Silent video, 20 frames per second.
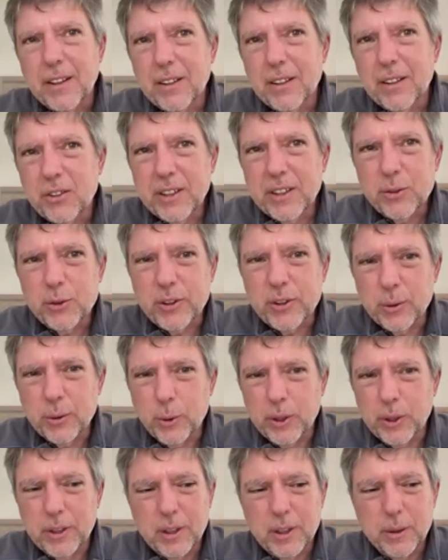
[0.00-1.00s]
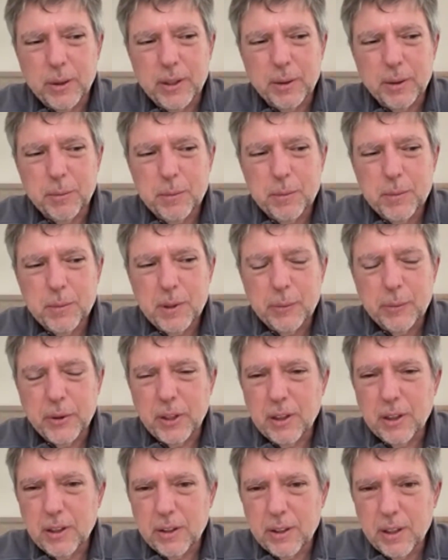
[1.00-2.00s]
that's an interesting one. And
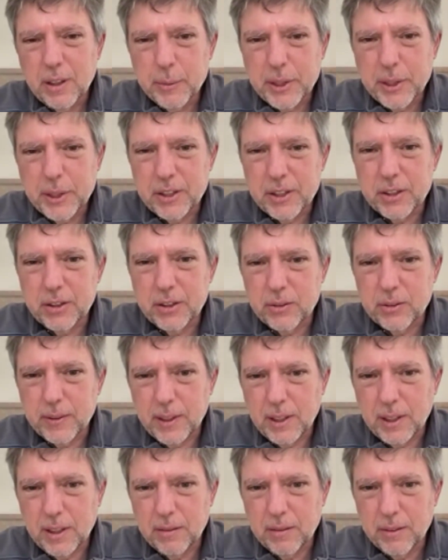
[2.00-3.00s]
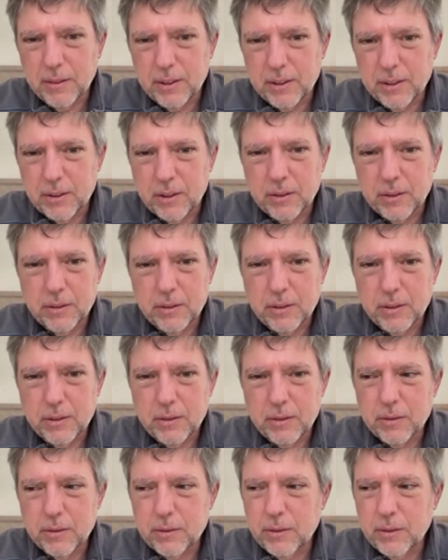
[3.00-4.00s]
the limitations of all of the
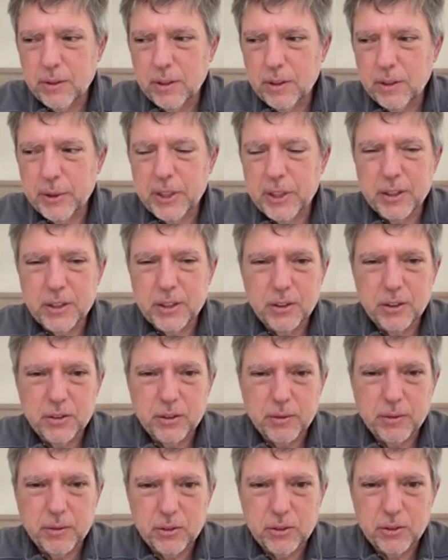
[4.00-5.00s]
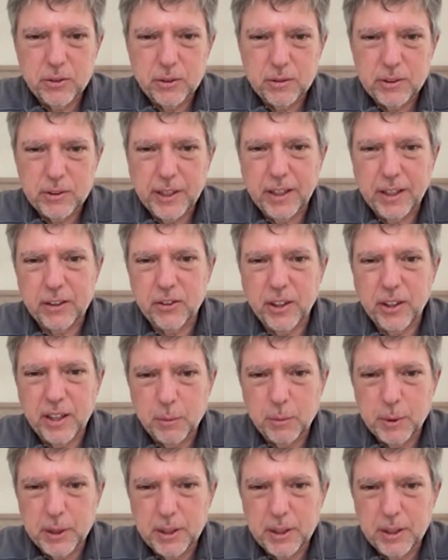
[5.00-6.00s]
limitations of this sort of
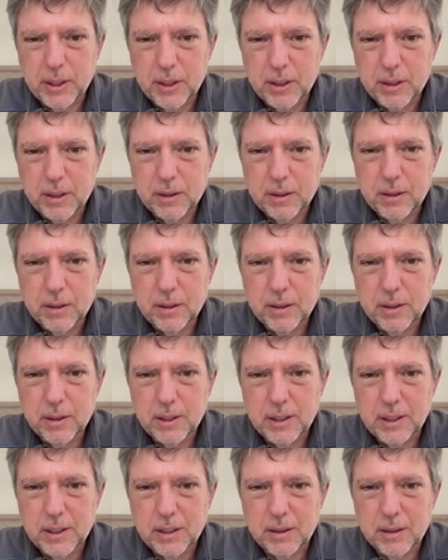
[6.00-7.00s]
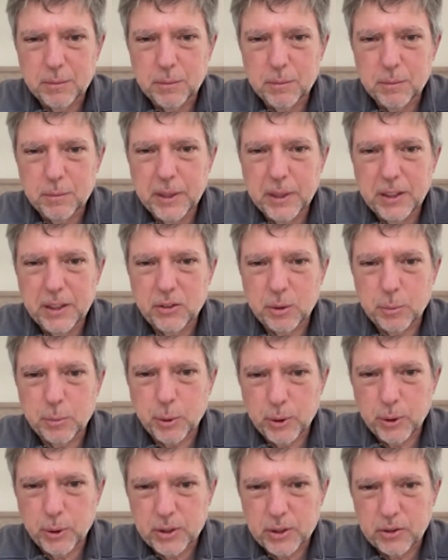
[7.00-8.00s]
taxonomy based
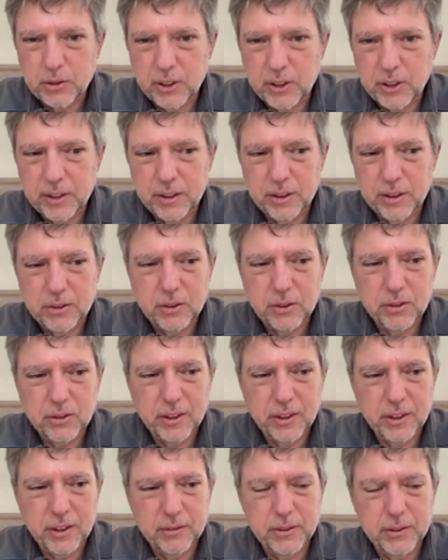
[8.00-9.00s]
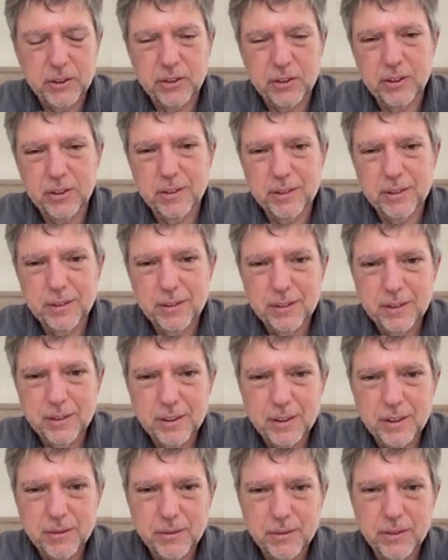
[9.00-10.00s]
approach to skills is that if
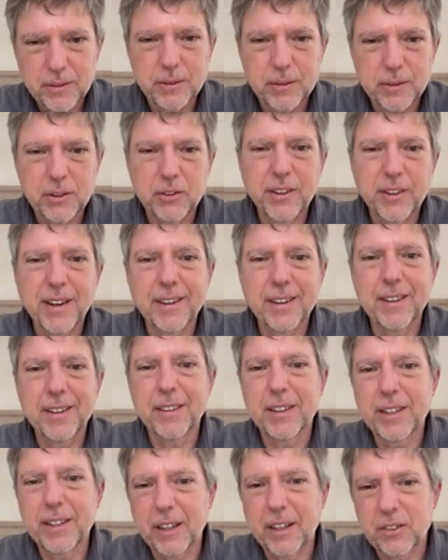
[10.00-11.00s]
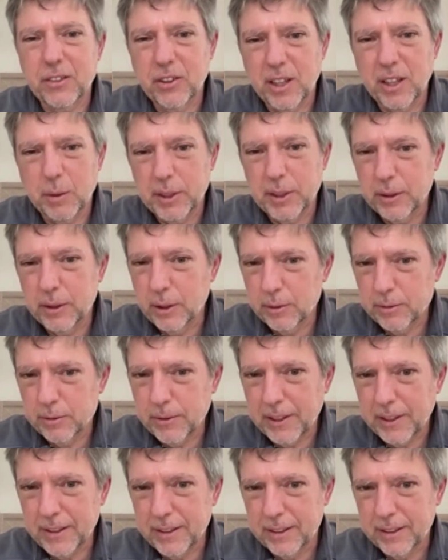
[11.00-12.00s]
it's not in the taxonomy, you don't
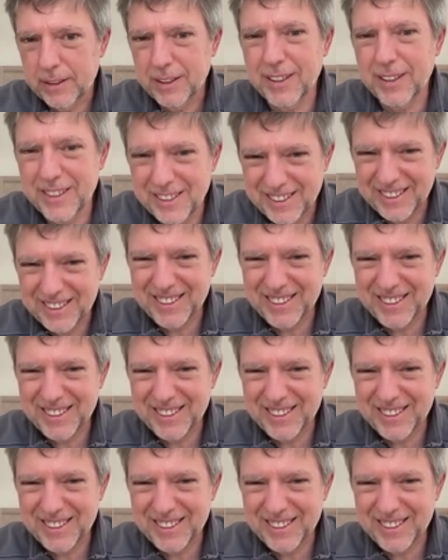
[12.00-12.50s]
find it.